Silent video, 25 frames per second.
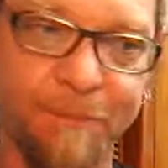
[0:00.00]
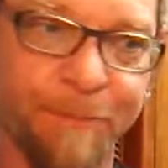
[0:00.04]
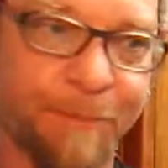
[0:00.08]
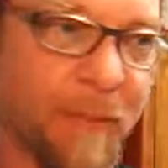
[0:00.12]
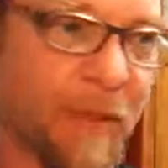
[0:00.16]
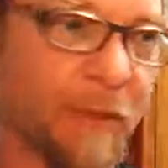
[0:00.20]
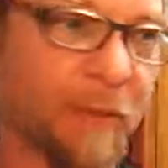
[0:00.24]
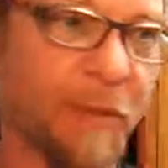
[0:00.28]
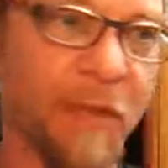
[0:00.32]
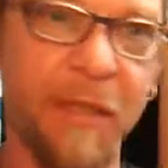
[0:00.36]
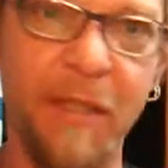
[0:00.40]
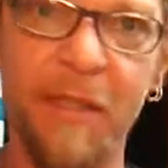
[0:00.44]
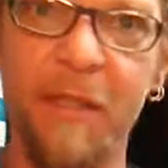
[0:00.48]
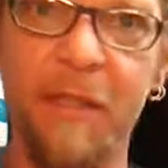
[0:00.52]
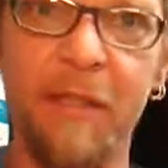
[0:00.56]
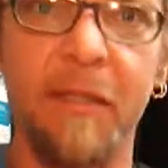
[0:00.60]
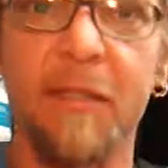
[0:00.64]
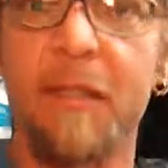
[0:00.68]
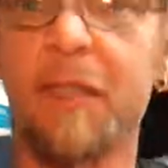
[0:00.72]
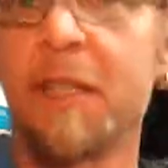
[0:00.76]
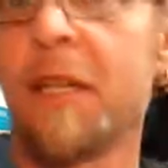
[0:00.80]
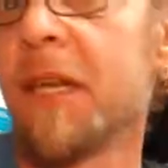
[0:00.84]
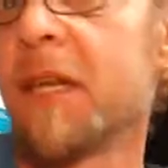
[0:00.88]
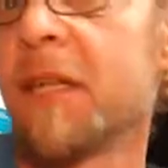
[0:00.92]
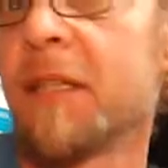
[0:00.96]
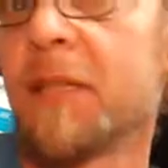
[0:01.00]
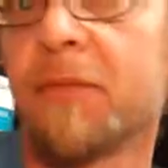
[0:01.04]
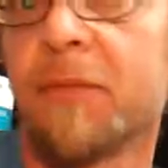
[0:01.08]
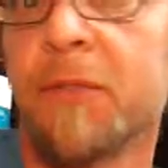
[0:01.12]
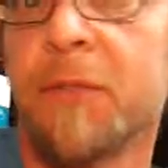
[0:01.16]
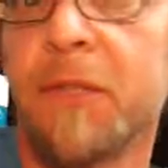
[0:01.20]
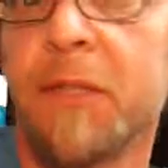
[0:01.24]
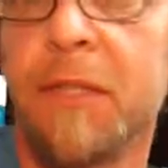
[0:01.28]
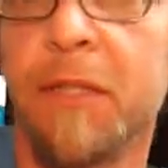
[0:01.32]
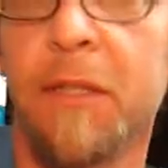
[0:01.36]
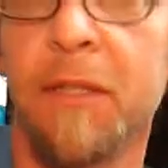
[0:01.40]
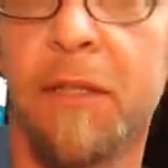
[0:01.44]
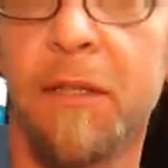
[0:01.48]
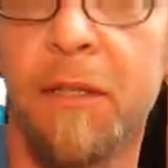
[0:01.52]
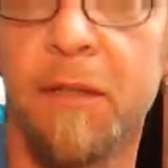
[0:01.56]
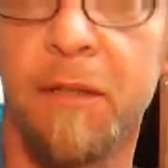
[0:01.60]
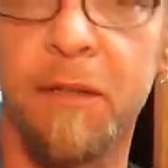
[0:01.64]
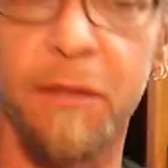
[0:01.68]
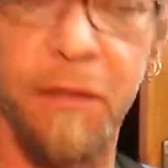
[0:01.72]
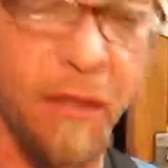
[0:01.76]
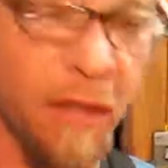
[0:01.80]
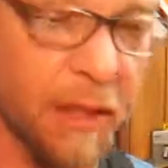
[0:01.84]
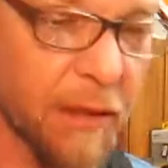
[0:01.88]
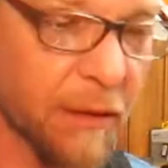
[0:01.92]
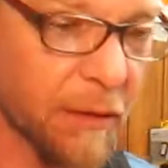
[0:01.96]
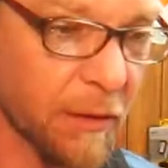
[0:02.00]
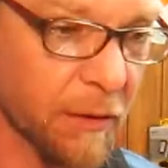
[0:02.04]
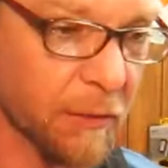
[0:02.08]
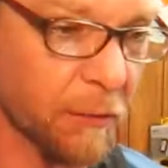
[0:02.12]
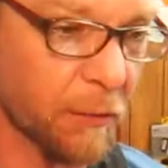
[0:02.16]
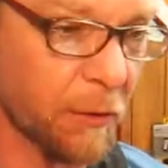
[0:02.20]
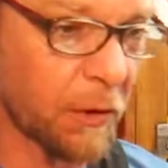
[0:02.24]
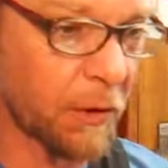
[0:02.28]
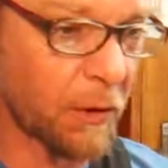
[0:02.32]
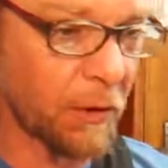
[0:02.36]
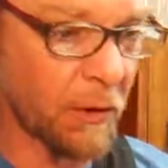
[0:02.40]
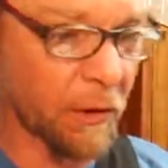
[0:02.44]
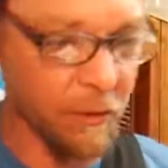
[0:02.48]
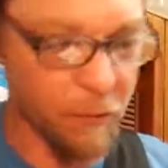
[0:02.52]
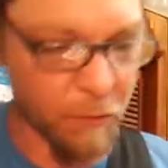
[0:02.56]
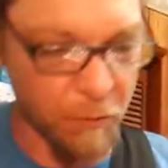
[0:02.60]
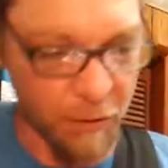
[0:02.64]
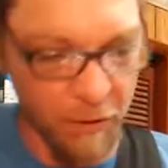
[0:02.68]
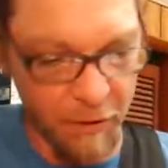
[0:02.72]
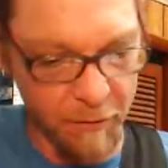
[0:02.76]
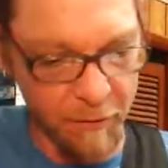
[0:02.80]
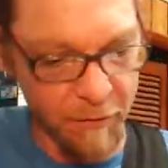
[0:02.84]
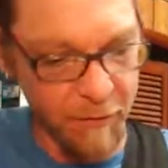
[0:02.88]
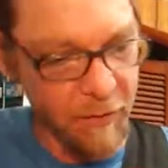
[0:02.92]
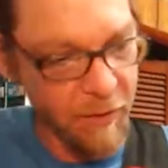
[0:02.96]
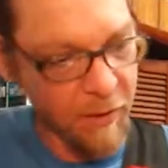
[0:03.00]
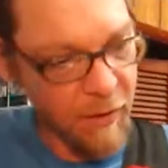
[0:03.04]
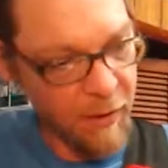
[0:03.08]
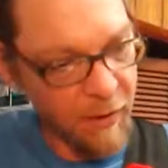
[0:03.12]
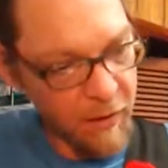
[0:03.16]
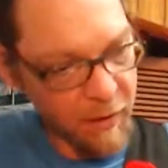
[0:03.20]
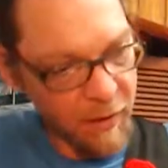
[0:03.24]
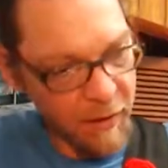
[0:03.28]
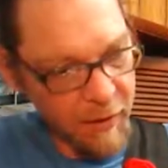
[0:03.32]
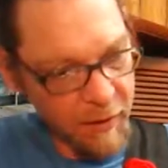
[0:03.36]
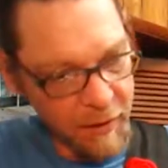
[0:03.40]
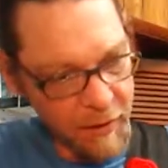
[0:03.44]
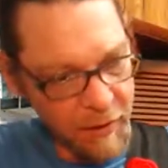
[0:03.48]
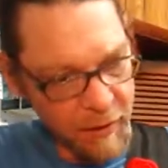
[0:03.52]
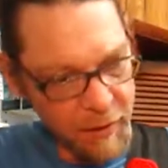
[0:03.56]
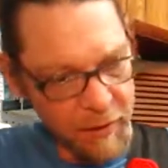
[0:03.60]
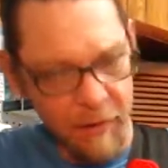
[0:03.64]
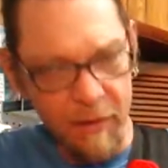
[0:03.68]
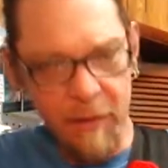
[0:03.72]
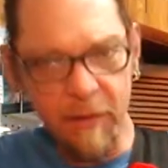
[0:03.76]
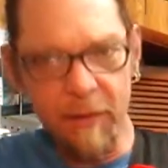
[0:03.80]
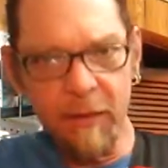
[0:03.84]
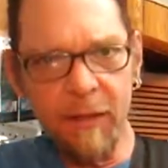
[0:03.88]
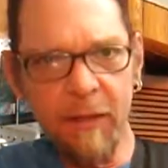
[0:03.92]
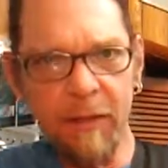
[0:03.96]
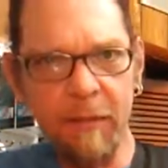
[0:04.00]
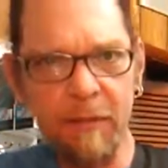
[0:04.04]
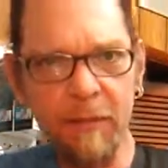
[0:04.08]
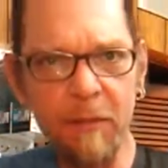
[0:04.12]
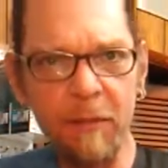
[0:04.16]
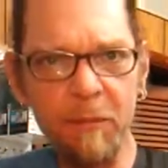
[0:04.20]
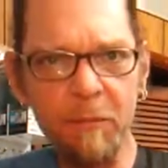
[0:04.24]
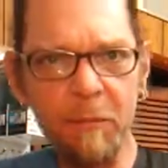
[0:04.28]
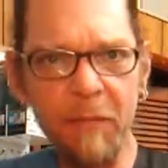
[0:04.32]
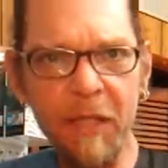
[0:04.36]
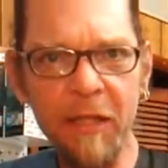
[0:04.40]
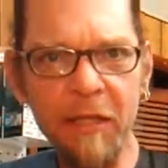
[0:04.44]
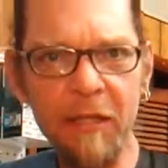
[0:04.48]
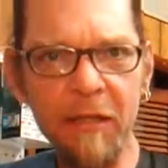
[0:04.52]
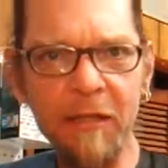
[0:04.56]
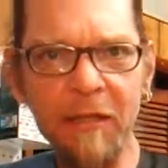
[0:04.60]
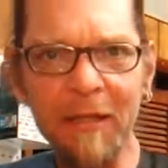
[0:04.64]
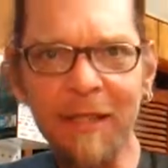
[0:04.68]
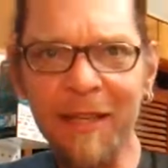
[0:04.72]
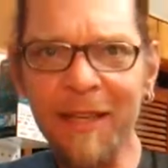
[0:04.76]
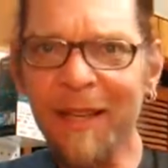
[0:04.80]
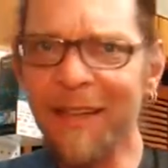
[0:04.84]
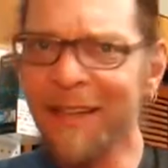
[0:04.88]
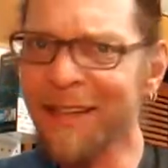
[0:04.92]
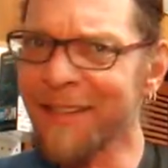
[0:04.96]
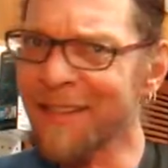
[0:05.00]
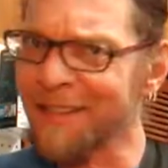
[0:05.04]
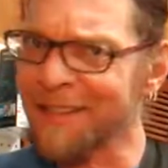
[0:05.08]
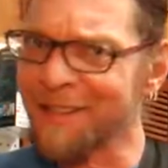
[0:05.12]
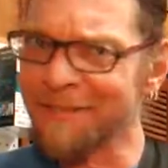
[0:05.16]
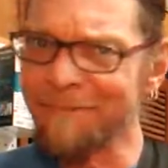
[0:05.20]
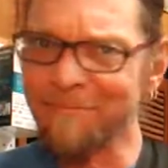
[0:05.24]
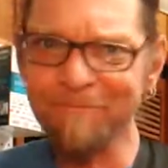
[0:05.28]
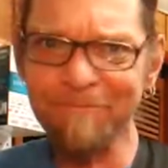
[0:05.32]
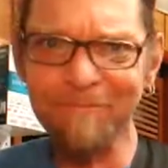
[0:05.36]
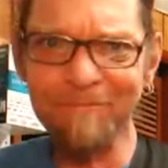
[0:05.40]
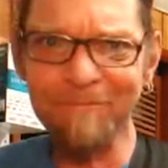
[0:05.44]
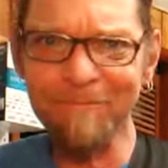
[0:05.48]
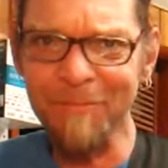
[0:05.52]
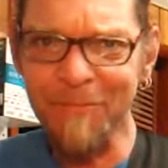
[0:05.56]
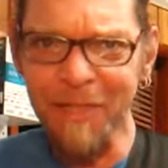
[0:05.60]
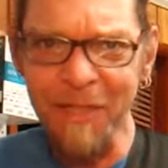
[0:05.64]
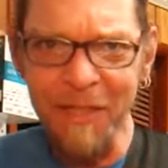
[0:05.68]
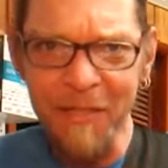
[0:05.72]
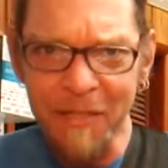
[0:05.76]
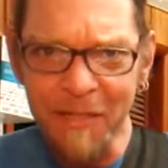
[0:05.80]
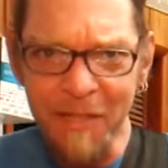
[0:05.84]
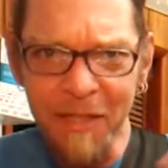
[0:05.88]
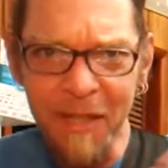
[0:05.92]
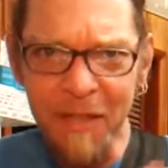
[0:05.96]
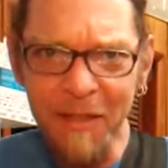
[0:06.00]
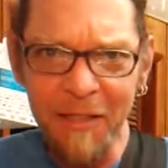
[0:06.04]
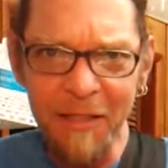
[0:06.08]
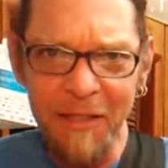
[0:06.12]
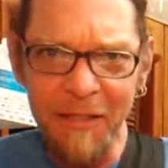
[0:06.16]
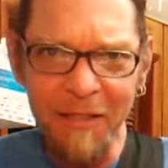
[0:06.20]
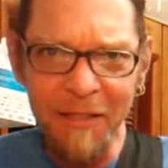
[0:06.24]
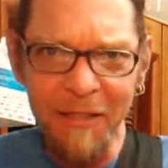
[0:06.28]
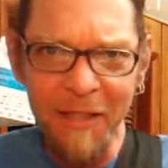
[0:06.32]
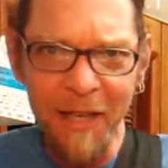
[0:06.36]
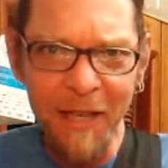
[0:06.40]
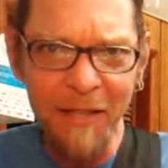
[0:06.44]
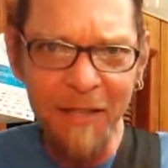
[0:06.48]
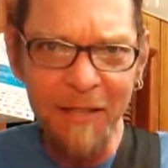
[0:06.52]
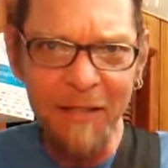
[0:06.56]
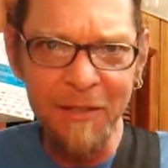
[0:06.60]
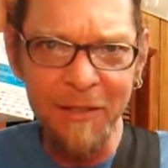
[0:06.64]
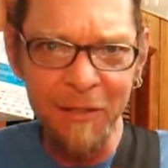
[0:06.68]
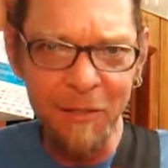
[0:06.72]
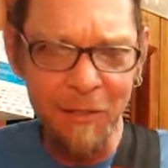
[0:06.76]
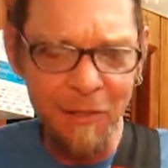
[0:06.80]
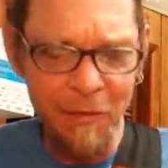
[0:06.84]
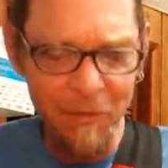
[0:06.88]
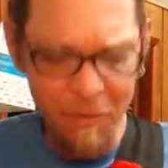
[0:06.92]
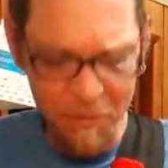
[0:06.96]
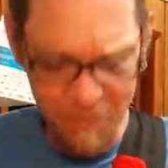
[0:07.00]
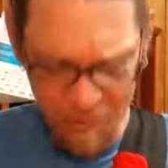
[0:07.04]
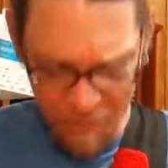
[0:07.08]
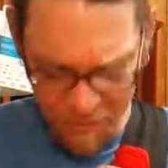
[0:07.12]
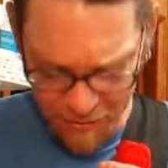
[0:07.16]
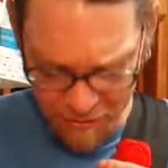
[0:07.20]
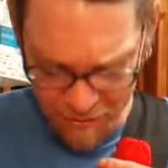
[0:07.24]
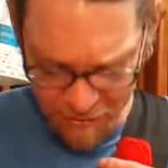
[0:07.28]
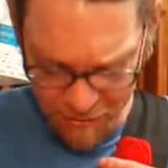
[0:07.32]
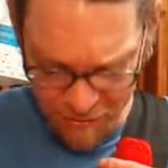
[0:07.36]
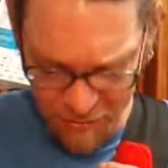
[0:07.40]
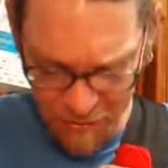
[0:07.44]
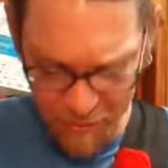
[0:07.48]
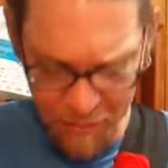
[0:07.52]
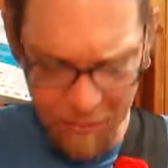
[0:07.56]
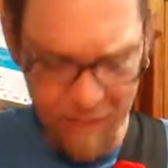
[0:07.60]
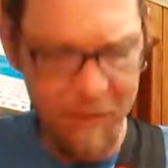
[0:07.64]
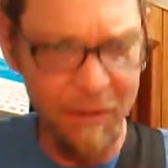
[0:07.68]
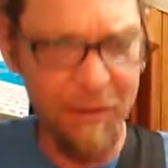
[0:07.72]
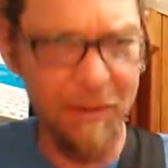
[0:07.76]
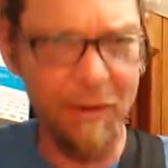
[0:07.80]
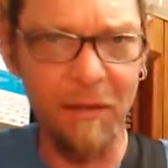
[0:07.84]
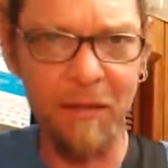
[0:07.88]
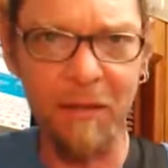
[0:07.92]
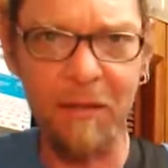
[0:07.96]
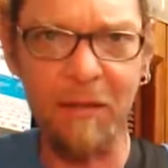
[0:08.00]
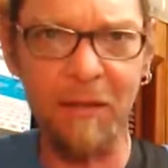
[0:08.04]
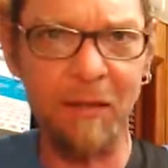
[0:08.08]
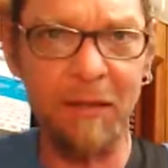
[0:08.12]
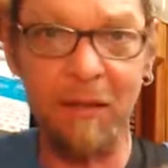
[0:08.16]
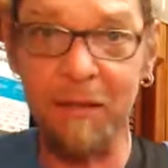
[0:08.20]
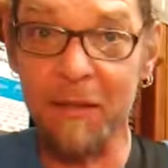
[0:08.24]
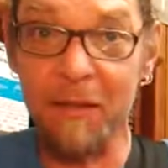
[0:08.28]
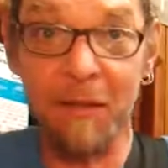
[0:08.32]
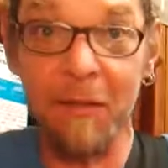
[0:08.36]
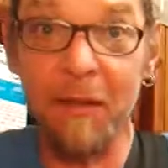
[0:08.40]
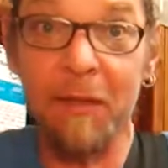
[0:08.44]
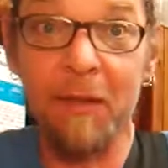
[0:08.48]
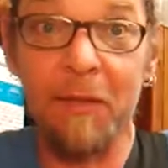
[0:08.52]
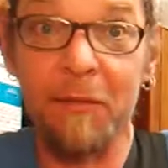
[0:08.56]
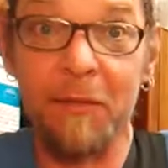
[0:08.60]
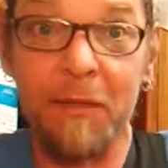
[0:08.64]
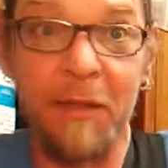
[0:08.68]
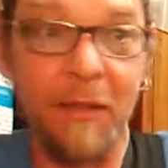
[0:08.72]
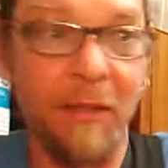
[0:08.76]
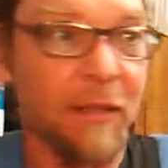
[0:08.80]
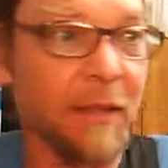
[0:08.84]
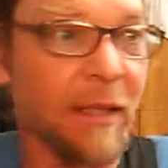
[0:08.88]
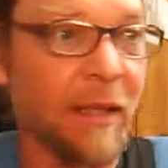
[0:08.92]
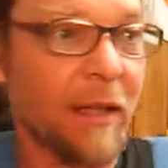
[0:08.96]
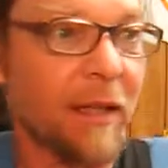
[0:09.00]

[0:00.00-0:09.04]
If it sits in a case for years or hangs on a wall or whatever, you'll get a little bend in the neck, and there's nothing I can do to solve it.